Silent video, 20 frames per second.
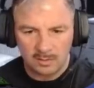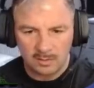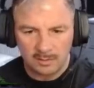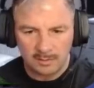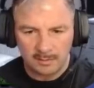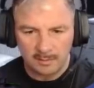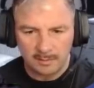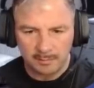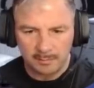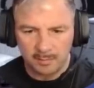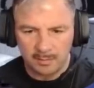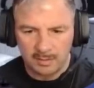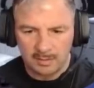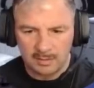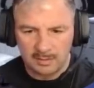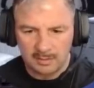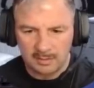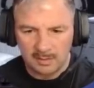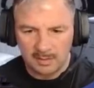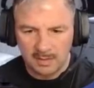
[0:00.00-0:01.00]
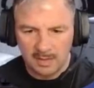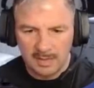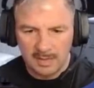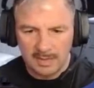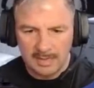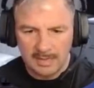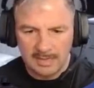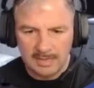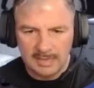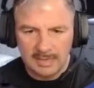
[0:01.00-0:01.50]
let me put this
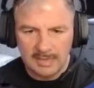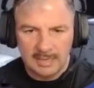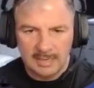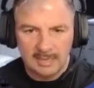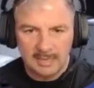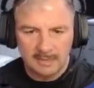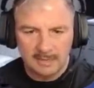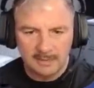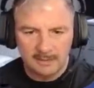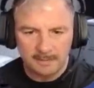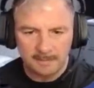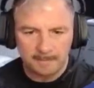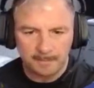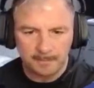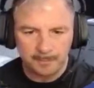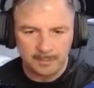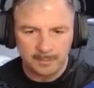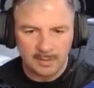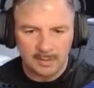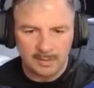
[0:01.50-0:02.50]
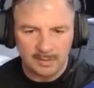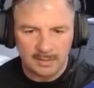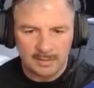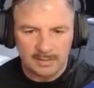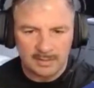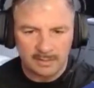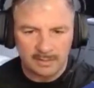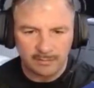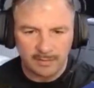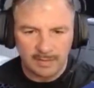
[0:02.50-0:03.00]
guy here, and then
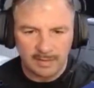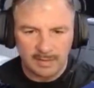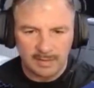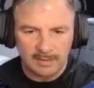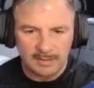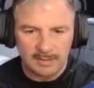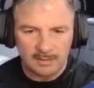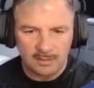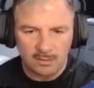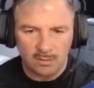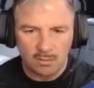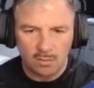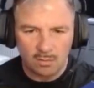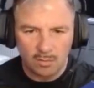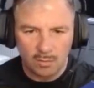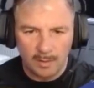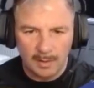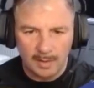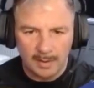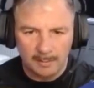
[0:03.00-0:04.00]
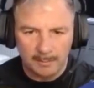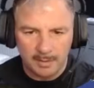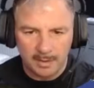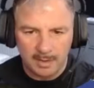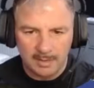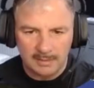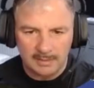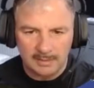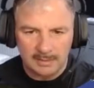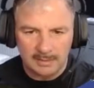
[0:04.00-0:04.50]
see if we can get this all the way up
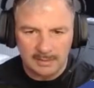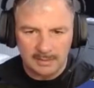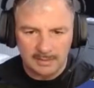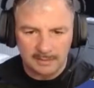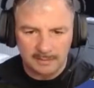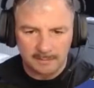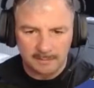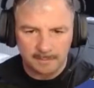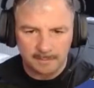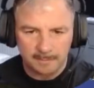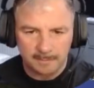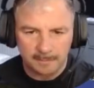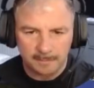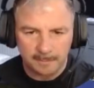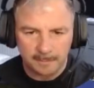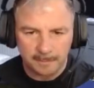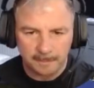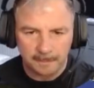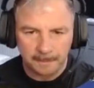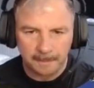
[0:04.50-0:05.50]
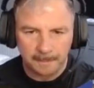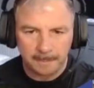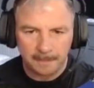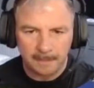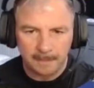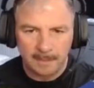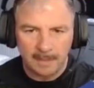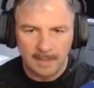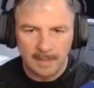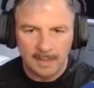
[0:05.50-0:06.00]
nicely.
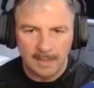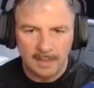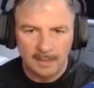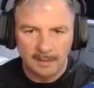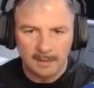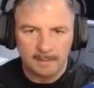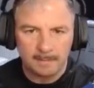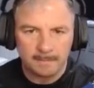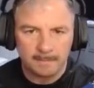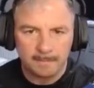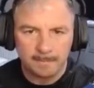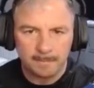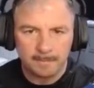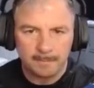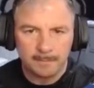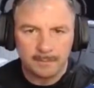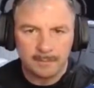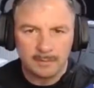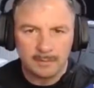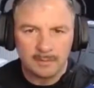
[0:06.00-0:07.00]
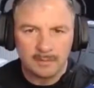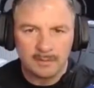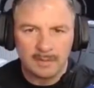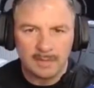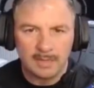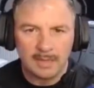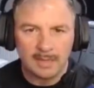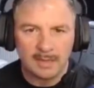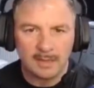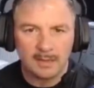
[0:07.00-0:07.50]
There,
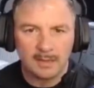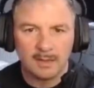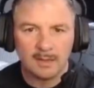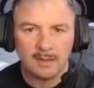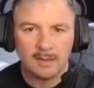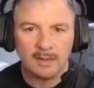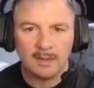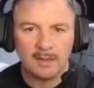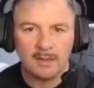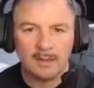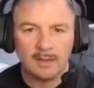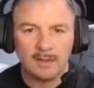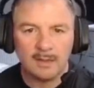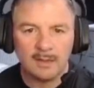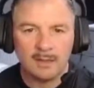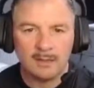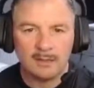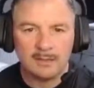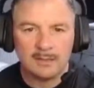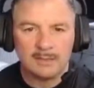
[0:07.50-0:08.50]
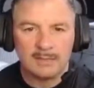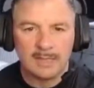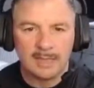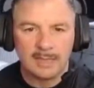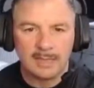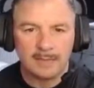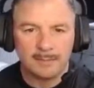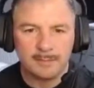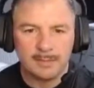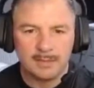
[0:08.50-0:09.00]
there. Does
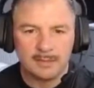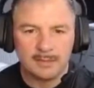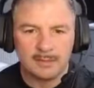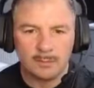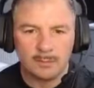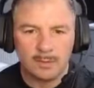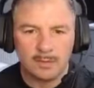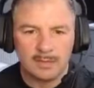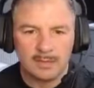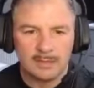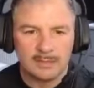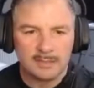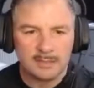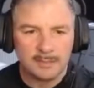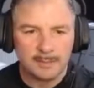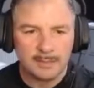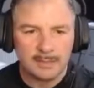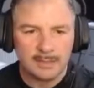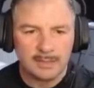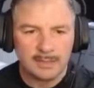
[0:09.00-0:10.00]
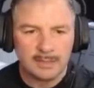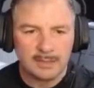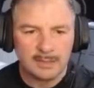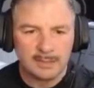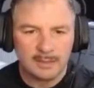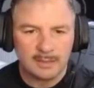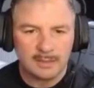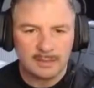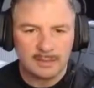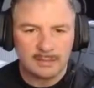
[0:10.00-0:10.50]
that get me to where it needs to be?
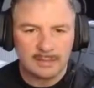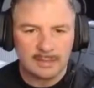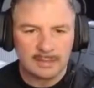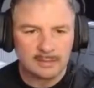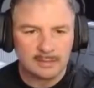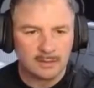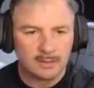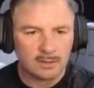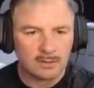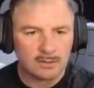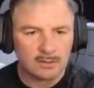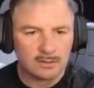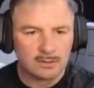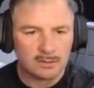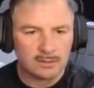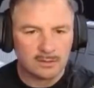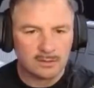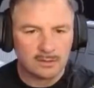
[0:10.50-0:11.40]
It does not,